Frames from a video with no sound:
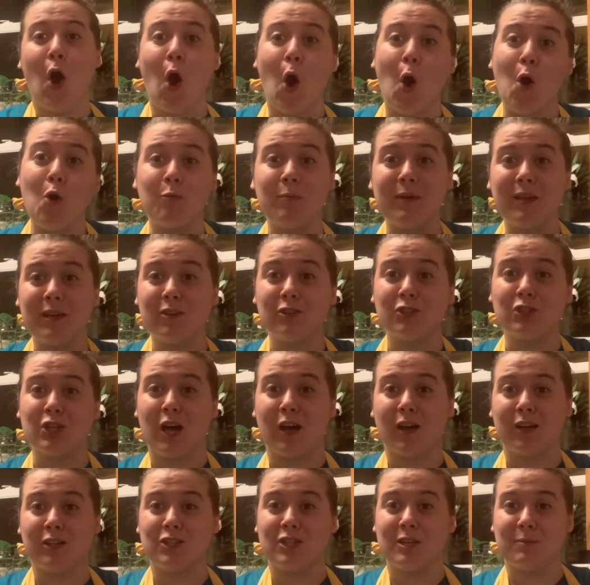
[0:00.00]
oatmeal
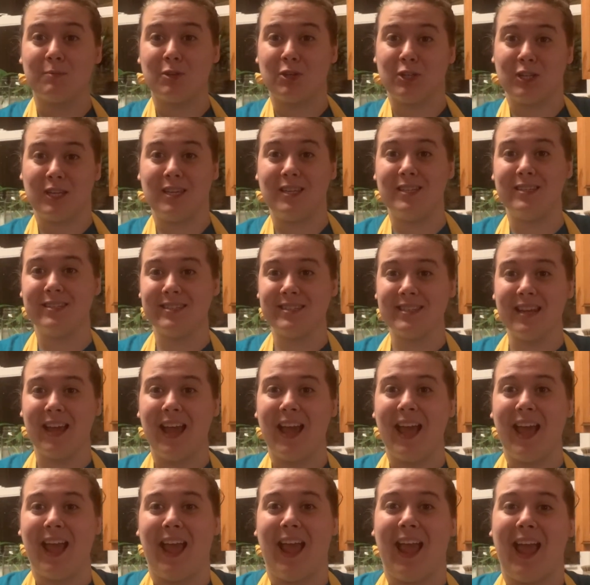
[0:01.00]
chocolate chip cookies,
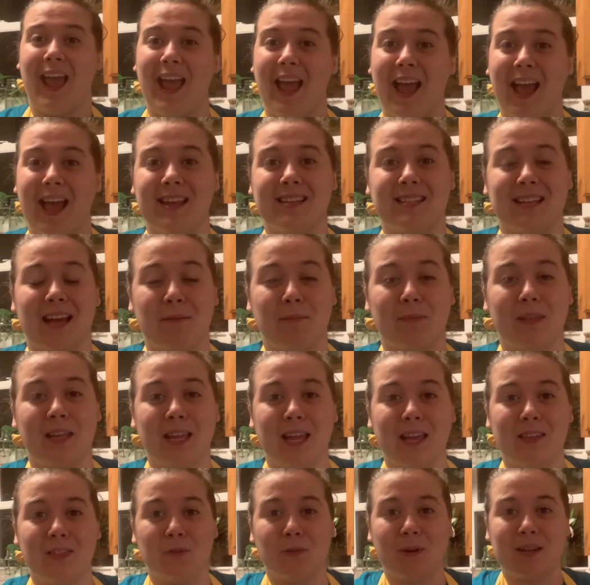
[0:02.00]
and I'm
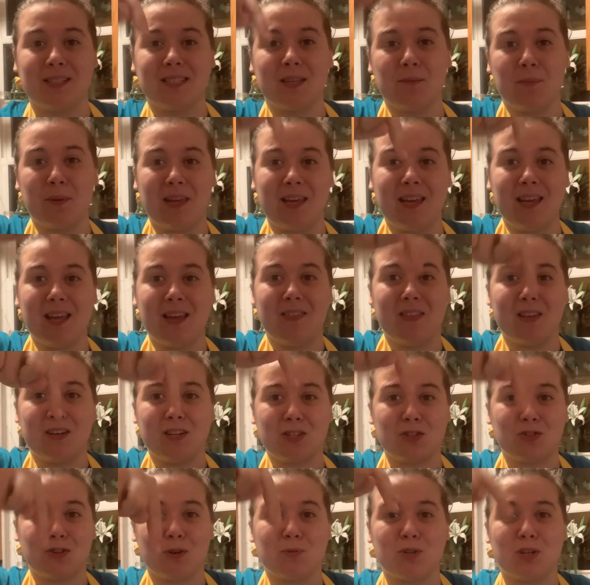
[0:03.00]
linking the recipe in the
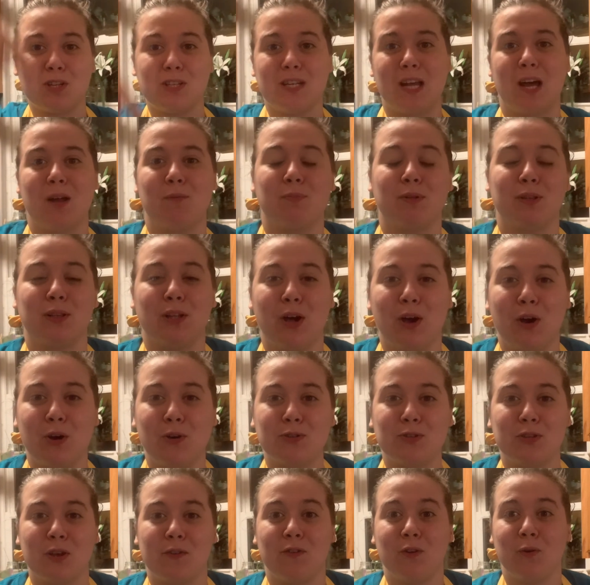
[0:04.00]
description down
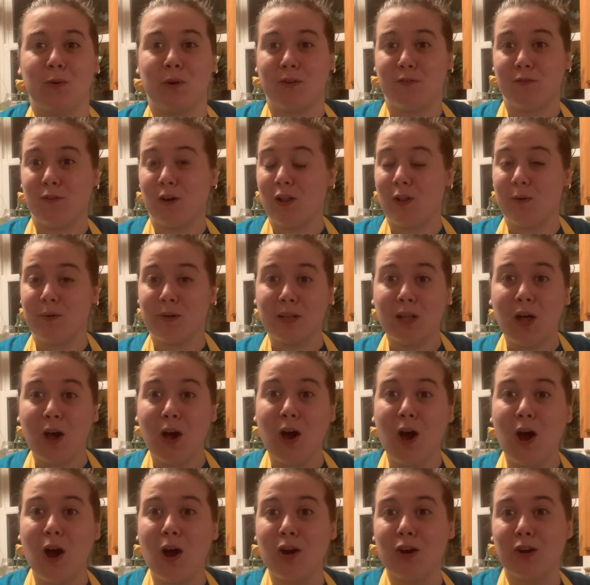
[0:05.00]
below. So if you wanna follow
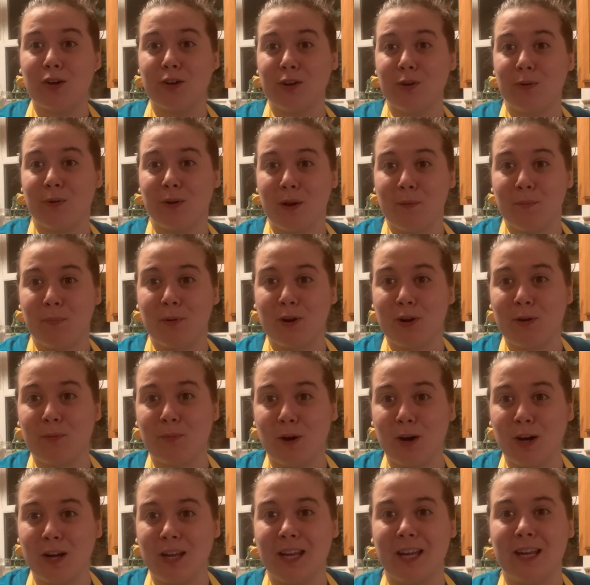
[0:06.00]
along or you wanna
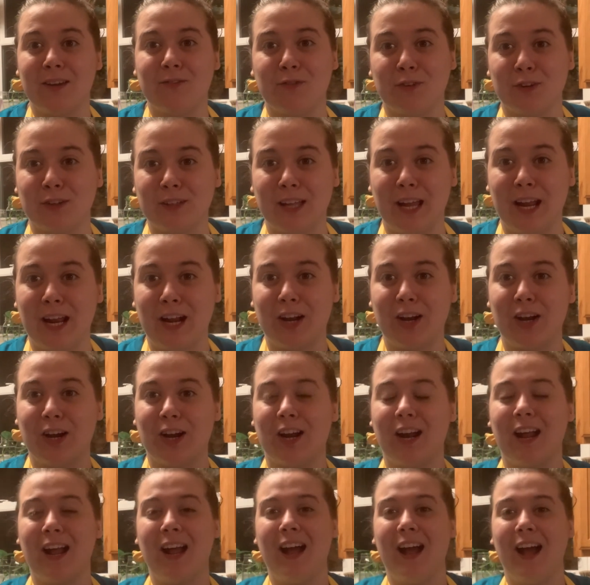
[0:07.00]
bookmark it for
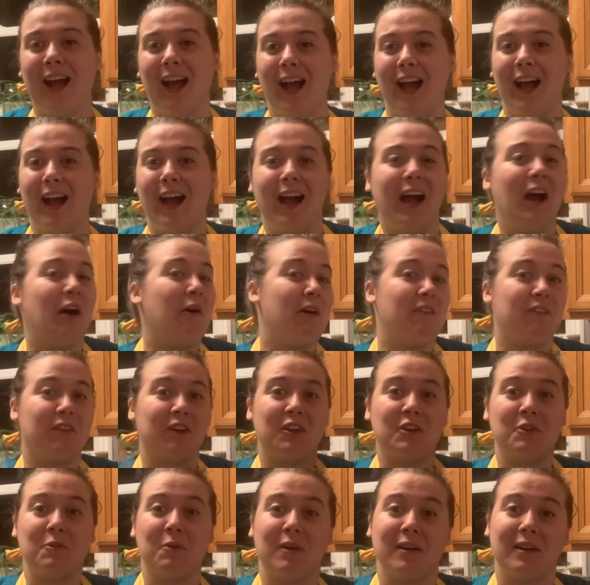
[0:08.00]
later, however
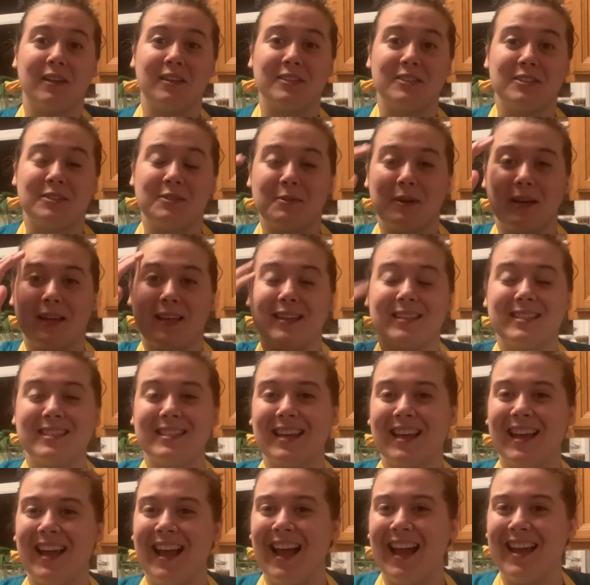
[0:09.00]
you wanna do
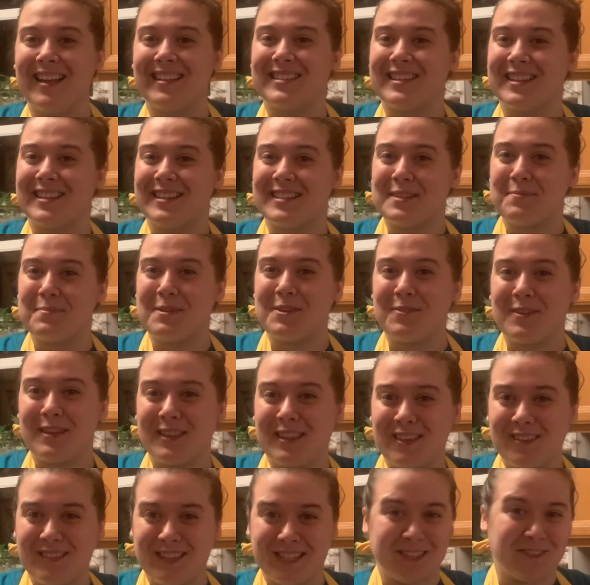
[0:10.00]
it, it's good to be
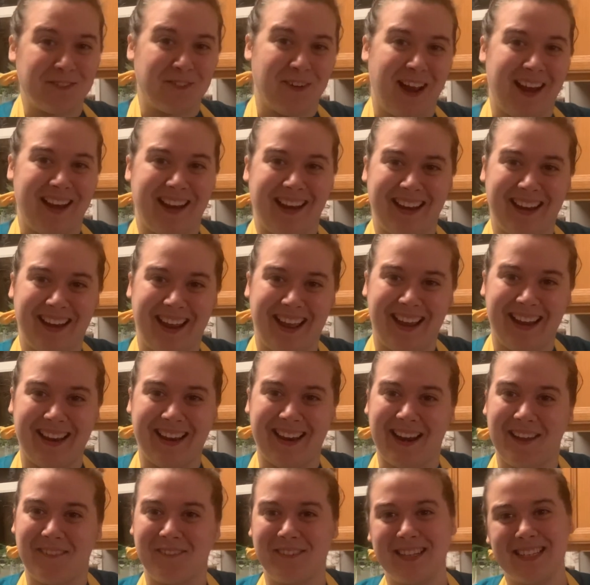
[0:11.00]
with you this Friday night,
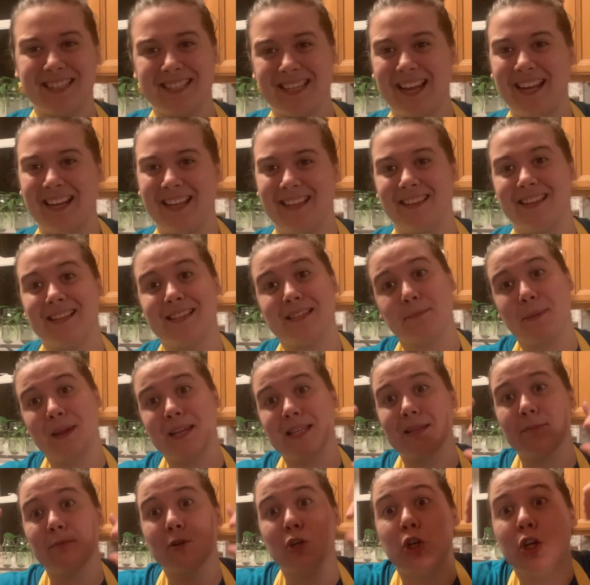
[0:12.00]
and I'm excited. Let's
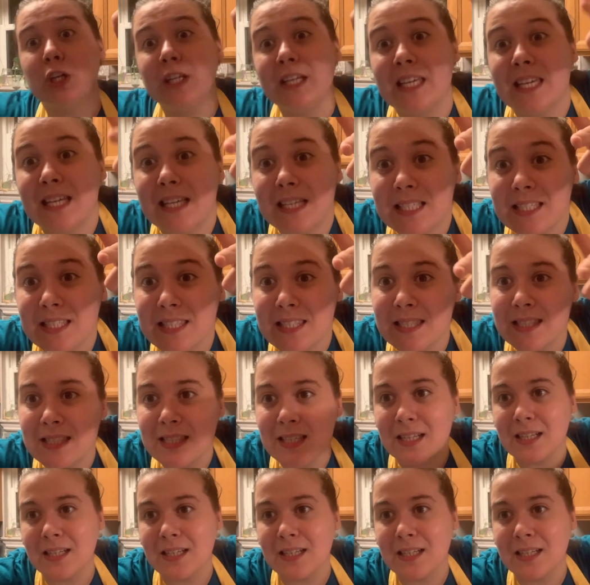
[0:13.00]
make some cookies.